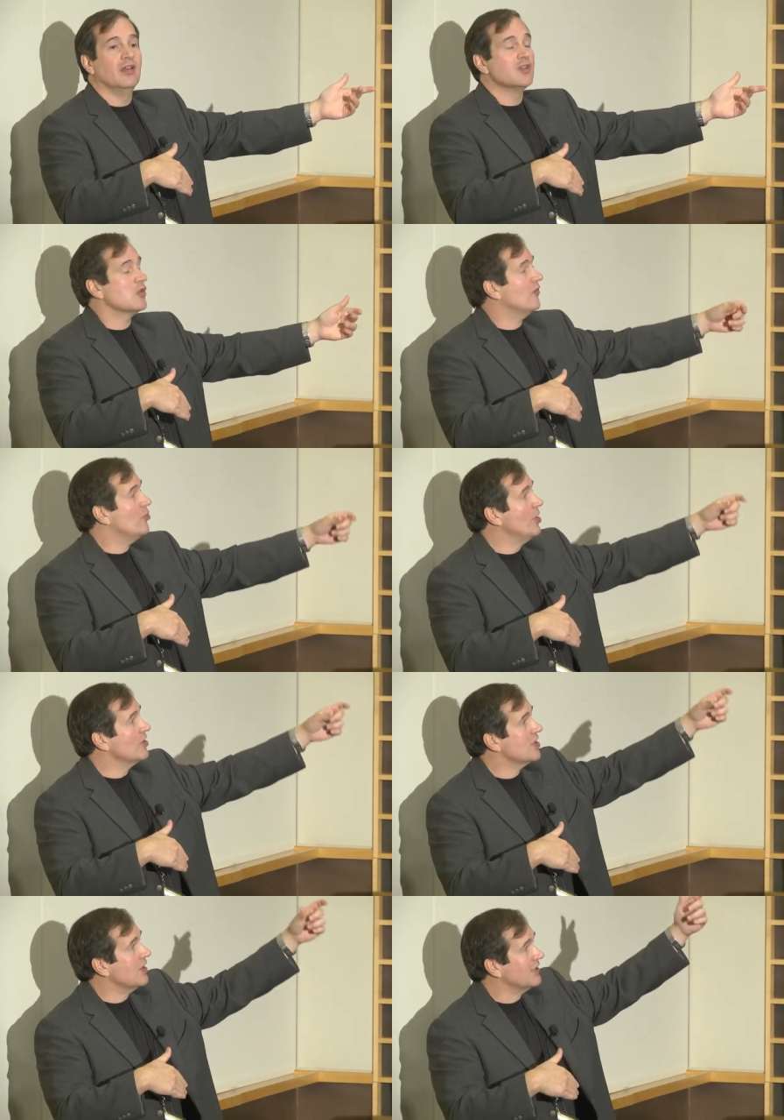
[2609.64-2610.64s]
So it
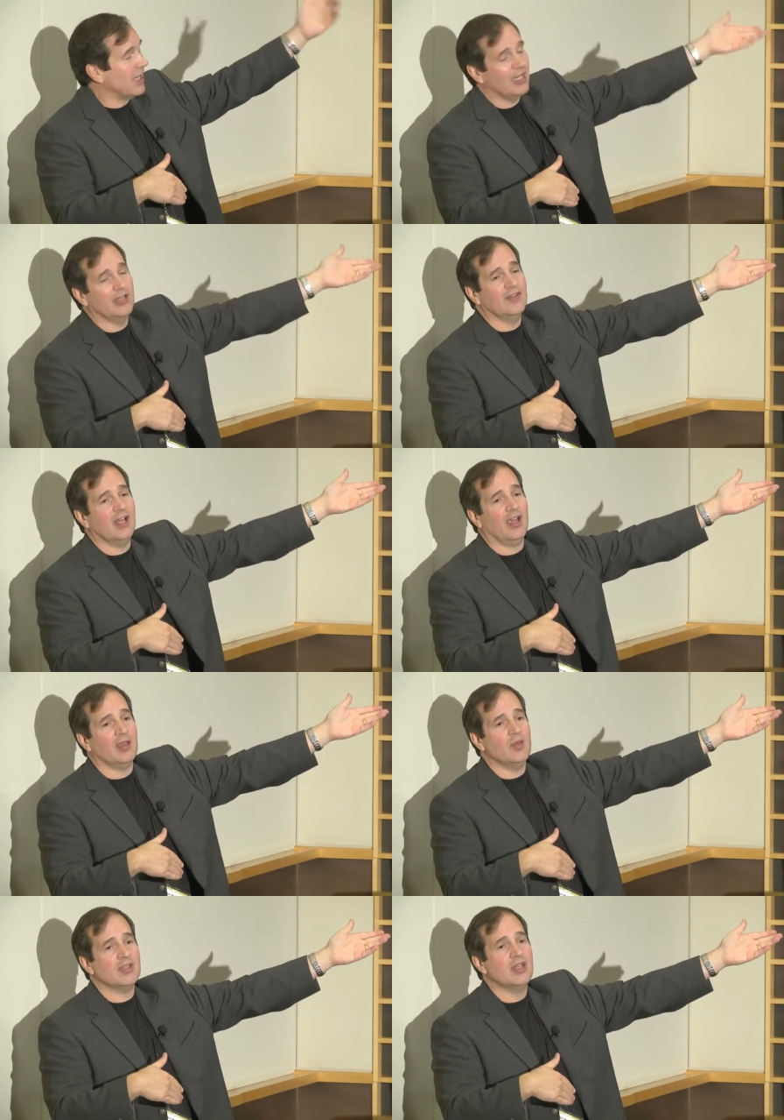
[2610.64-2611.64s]
appears at the title of a
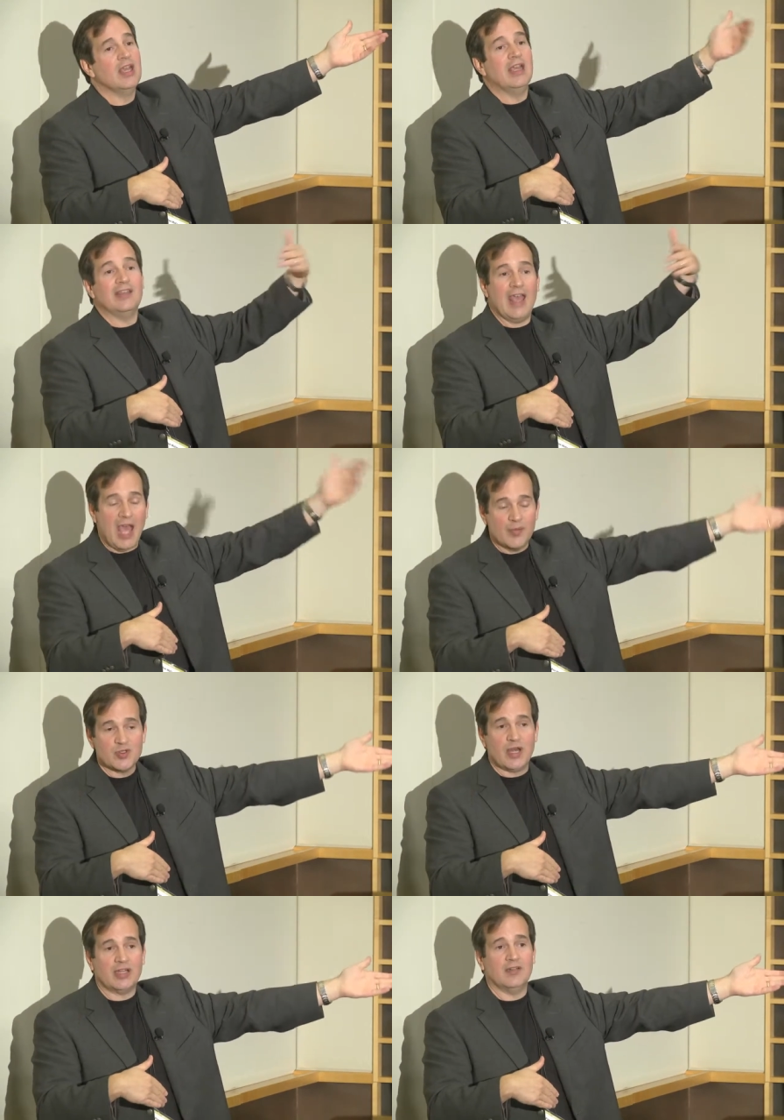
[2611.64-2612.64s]
document, in the
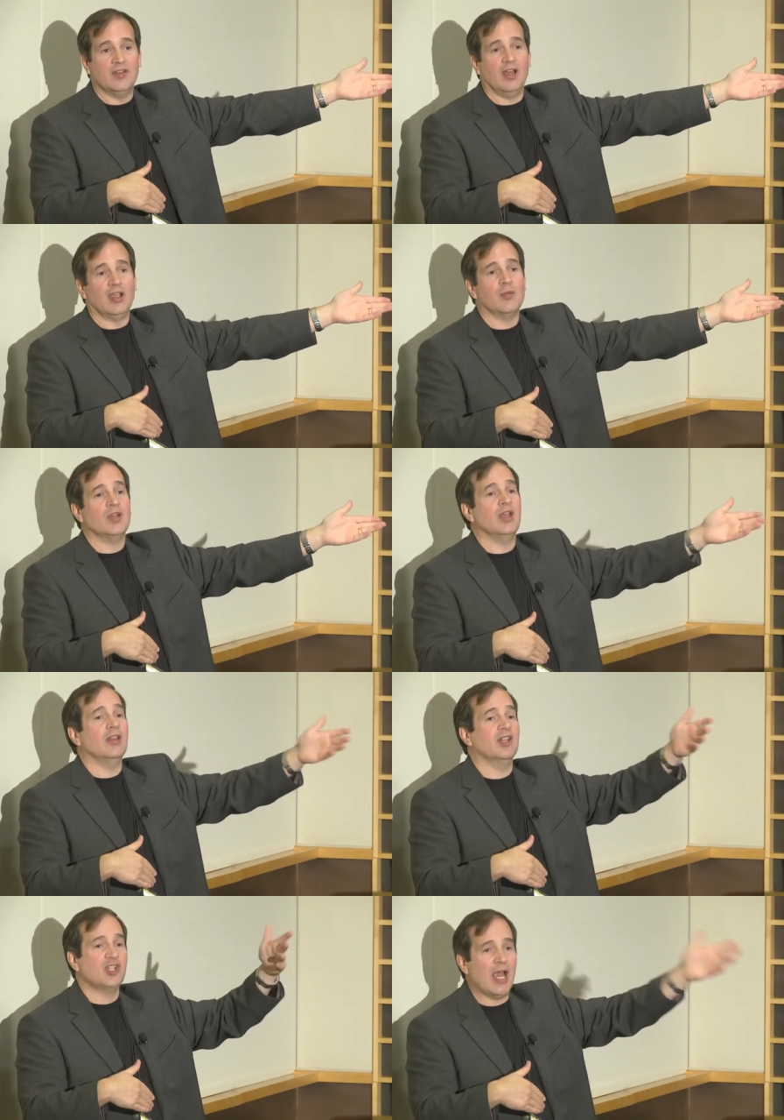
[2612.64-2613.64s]
abstract of a document,
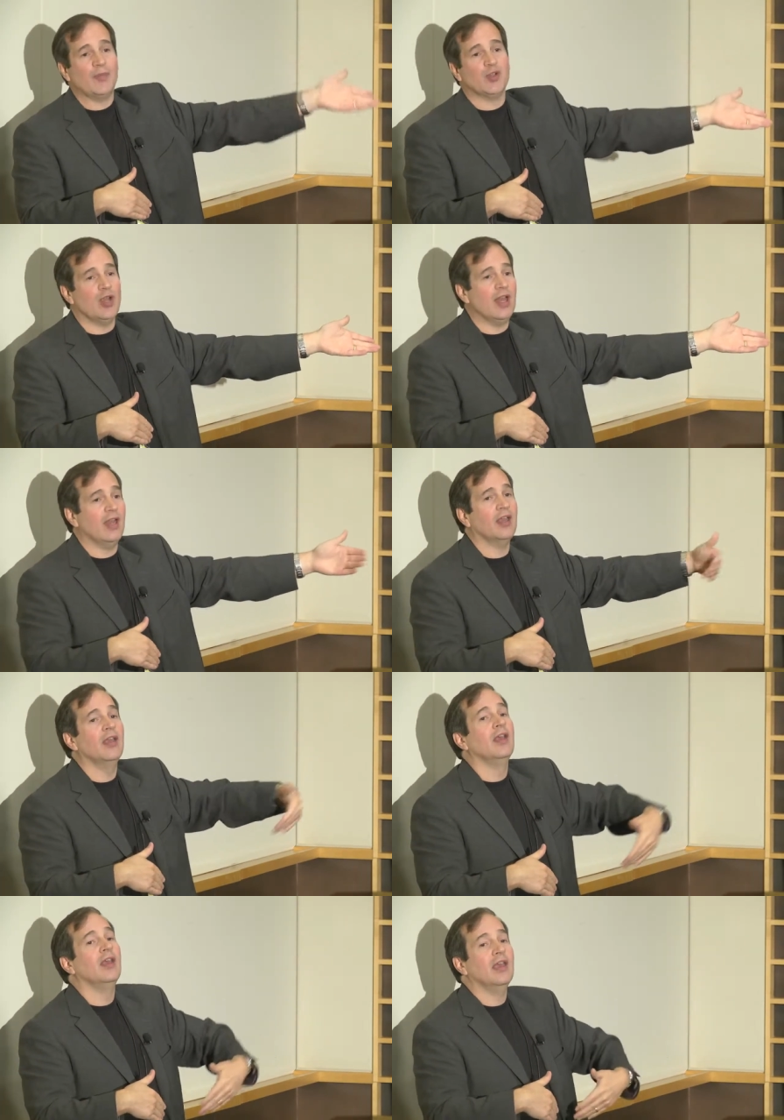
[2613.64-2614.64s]
in the chapter heading.
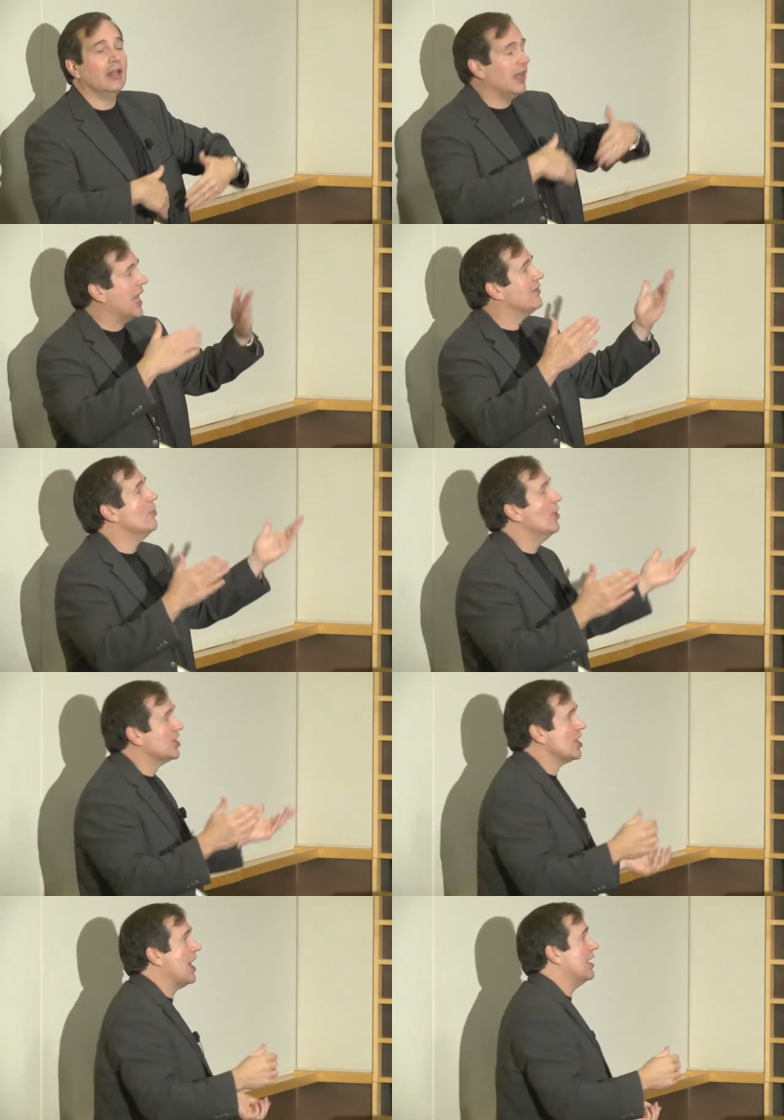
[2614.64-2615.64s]
It'll have a
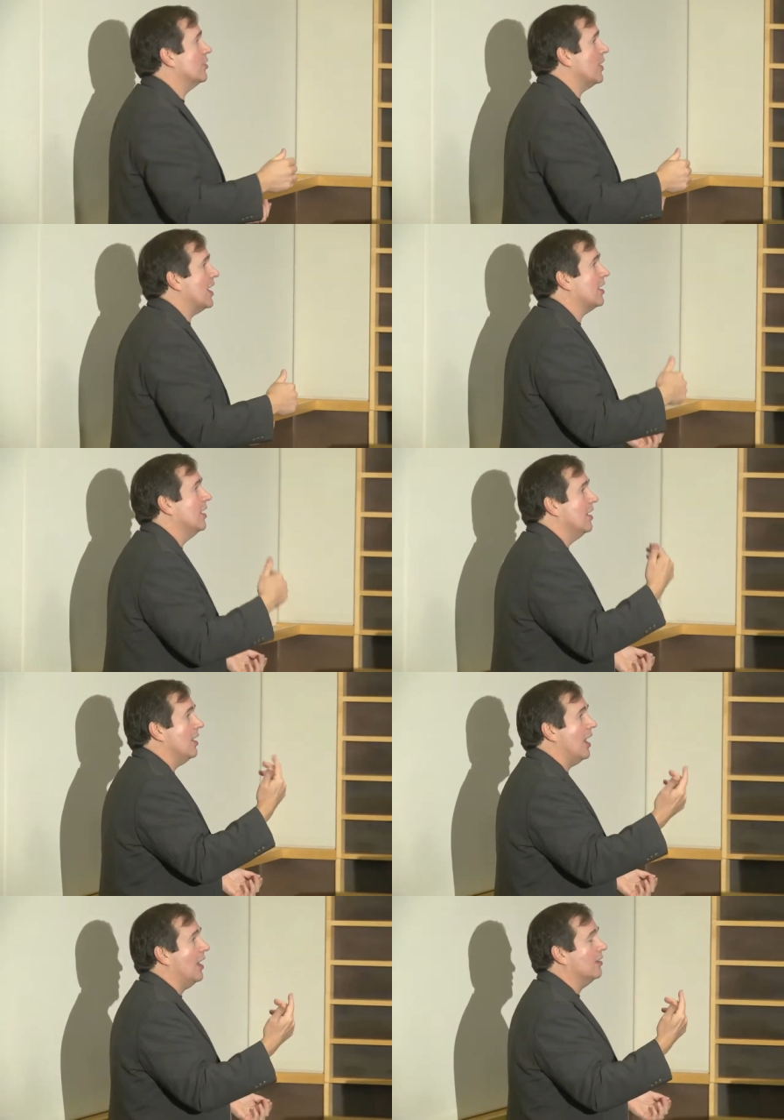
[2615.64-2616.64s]
much higher rank,
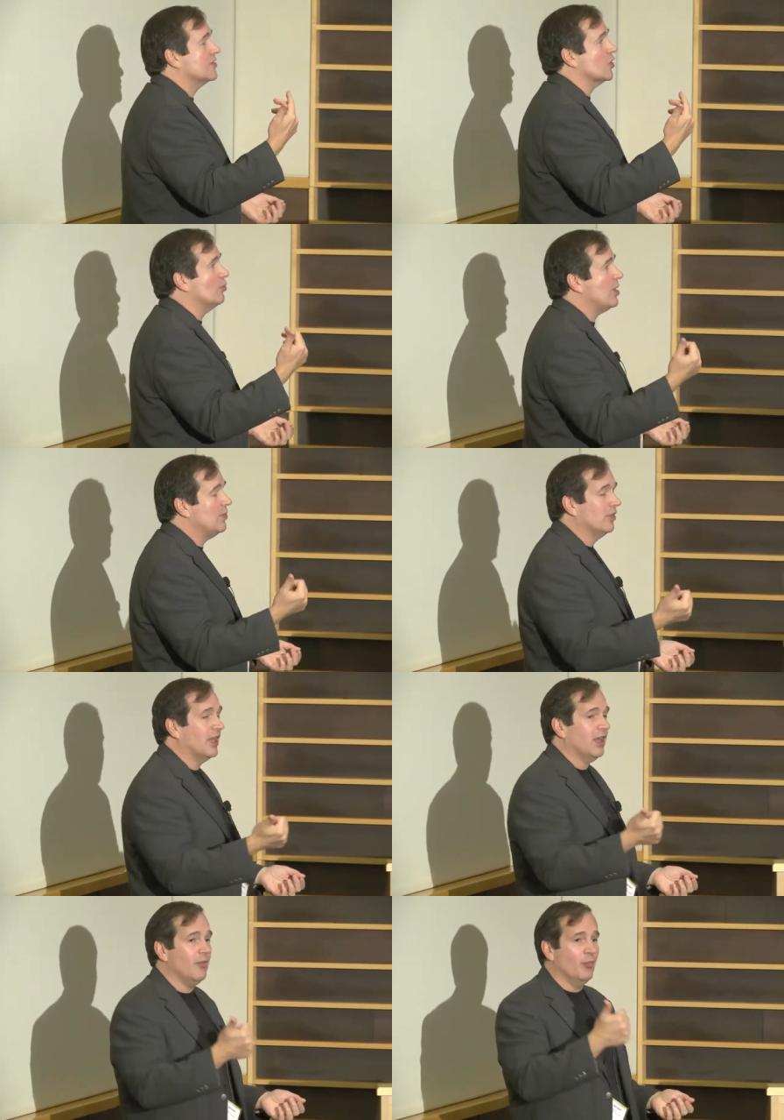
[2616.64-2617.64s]
and so people
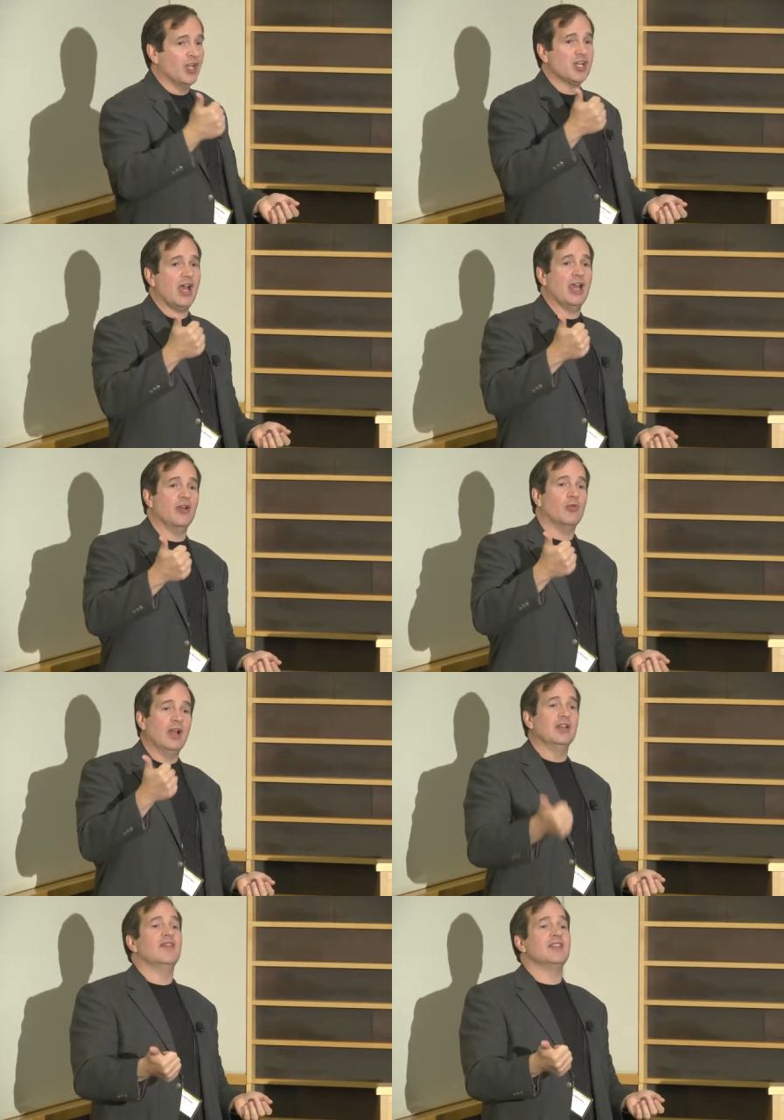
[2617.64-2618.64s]
get much higher
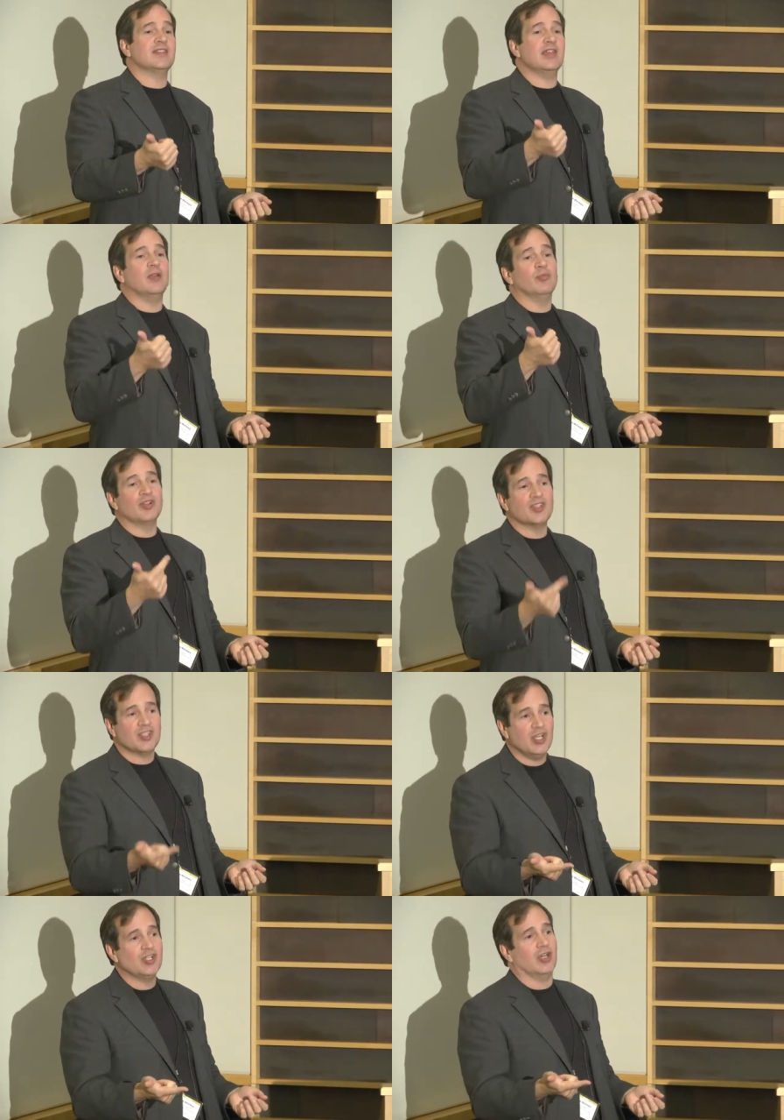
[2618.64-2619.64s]
relevancy and
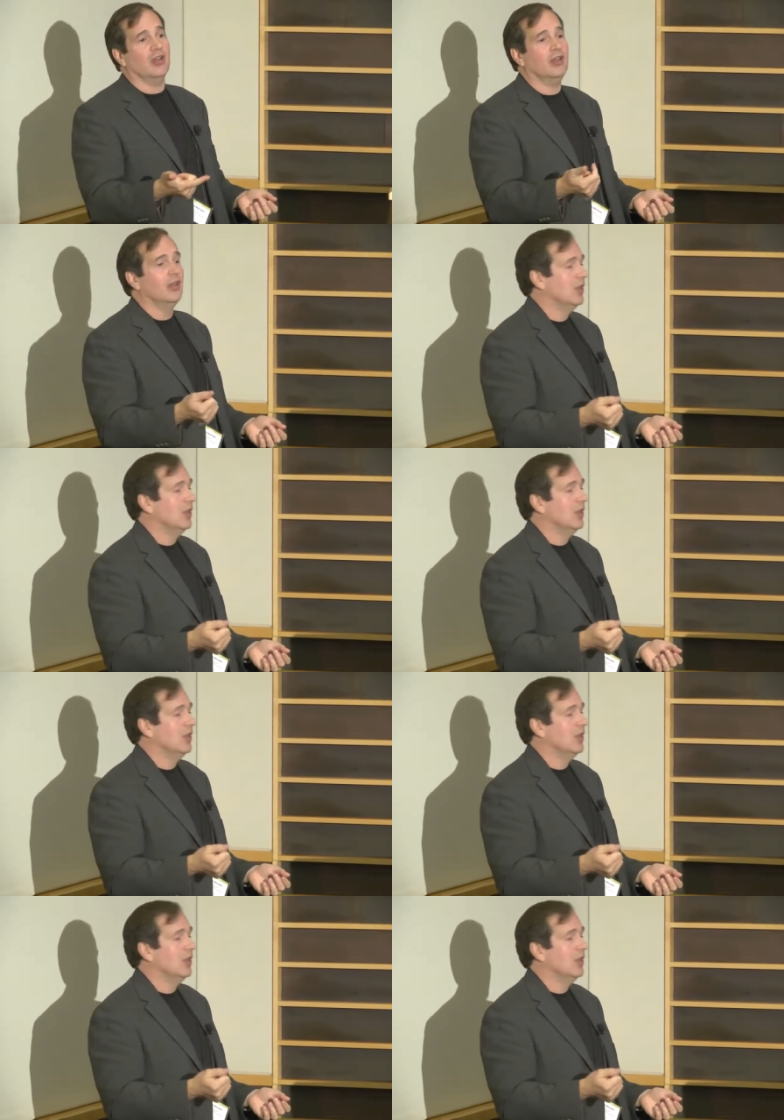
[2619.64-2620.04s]
precision